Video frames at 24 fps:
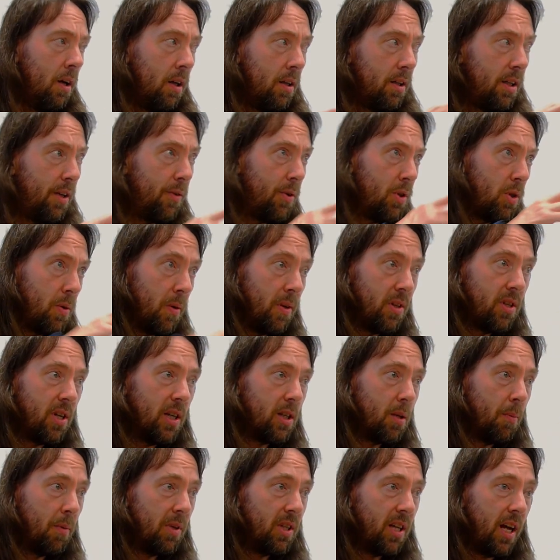Difference between
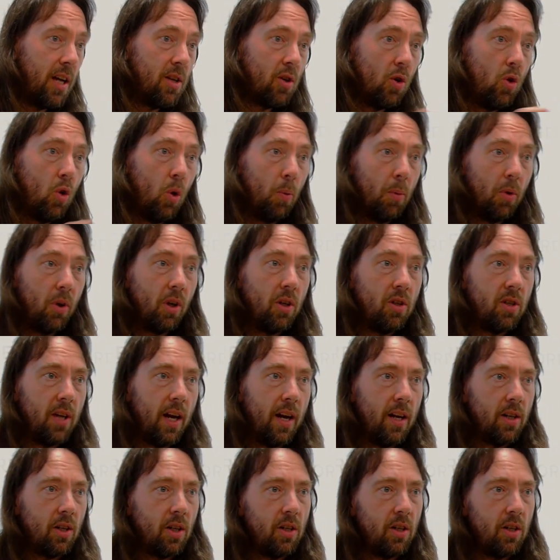system containers and normal containers.